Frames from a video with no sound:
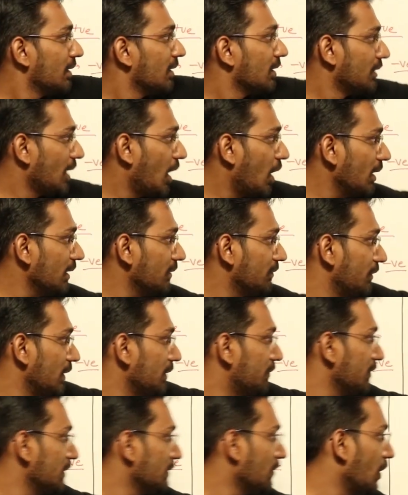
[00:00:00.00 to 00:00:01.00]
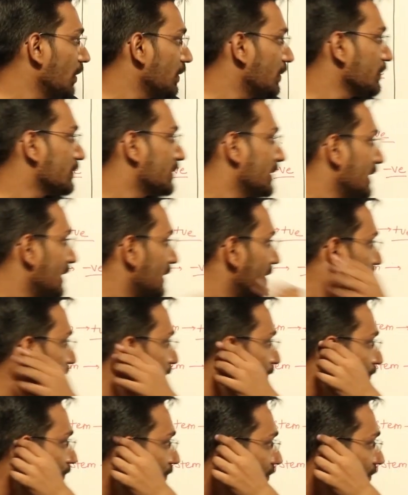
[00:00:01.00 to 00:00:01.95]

Now if we want to see